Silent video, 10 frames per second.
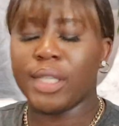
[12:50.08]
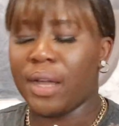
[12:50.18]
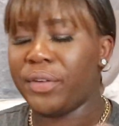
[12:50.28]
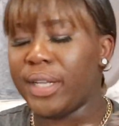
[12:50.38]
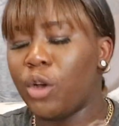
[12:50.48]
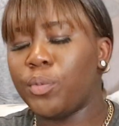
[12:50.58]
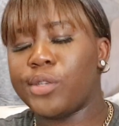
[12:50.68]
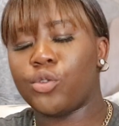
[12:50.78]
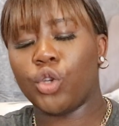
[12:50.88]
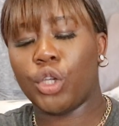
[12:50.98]
i think that would
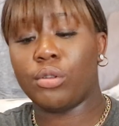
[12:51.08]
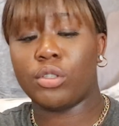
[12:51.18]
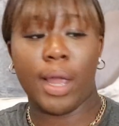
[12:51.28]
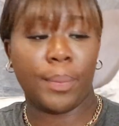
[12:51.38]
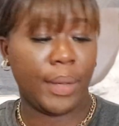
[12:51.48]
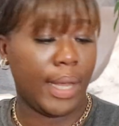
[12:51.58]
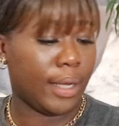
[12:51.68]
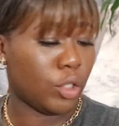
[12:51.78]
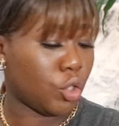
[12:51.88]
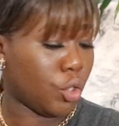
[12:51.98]
be so cute so i
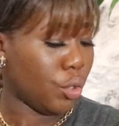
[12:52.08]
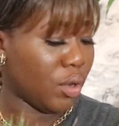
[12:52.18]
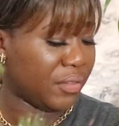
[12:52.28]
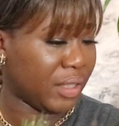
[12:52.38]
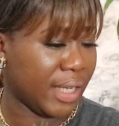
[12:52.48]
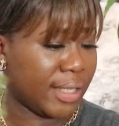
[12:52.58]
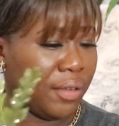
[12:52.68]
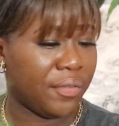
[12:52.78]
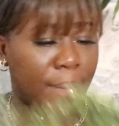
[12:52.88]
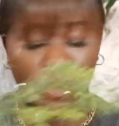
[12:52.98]
picked two of these
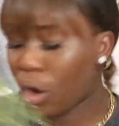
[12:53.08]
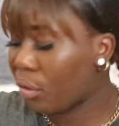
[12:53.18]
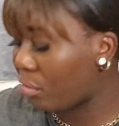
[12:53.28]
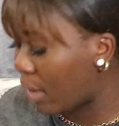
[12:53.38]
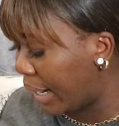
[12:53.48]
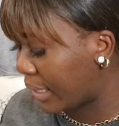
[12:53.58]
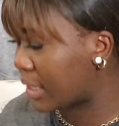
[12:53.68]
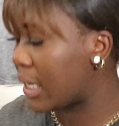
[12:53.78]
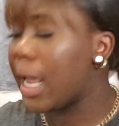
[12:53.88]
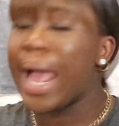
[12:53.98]
if i'm
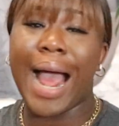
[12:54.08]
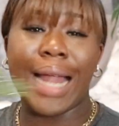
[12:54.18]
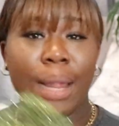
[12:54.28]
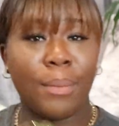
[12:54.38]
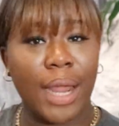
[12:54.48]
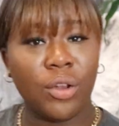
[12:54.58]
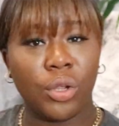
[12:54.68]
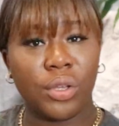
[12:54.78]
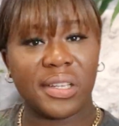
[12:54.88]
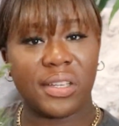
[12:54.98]
correct and i might
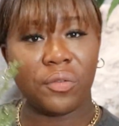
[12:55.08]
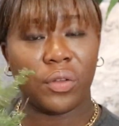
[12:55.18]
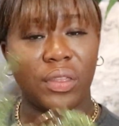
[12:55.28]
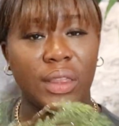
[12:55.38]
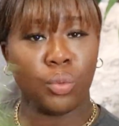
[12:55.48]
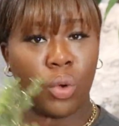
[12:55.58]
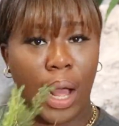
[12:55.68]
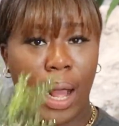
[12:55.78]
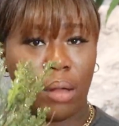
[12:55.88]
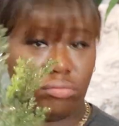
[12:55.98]
not use it for
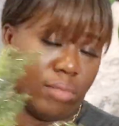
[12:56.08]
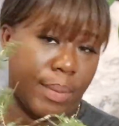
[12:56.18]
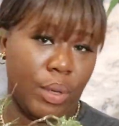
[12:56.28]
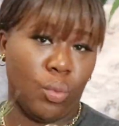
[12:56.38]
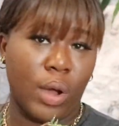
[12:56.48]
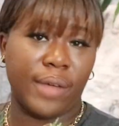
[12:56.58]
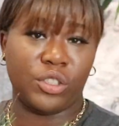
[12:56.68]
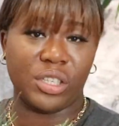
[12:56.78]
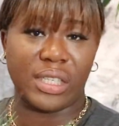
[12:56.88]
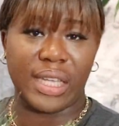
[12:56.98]
what i mean what i've
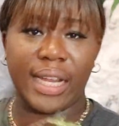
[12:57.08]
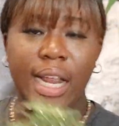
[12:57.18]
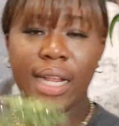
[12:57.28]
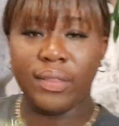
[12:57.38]
just said